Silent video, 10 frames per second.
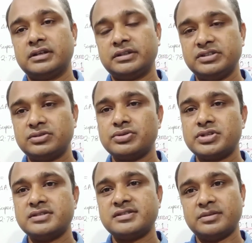these
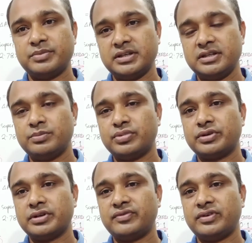questions are very
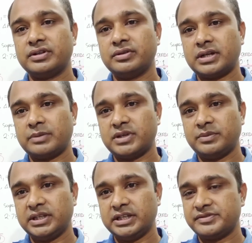important for your
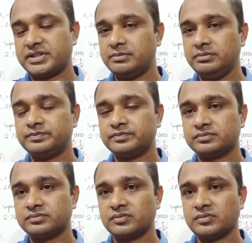upcoming exam.
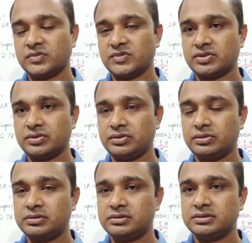So
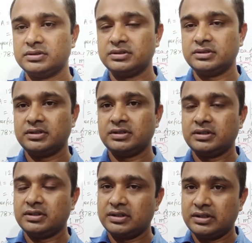
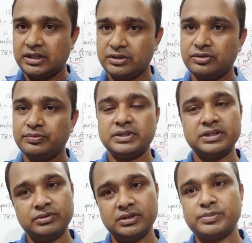I hope
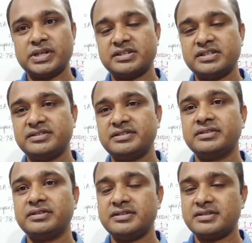you will practice
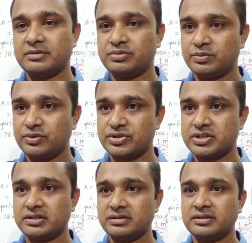this type of
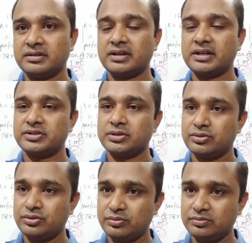question at your
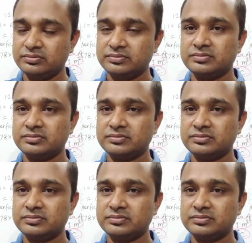home.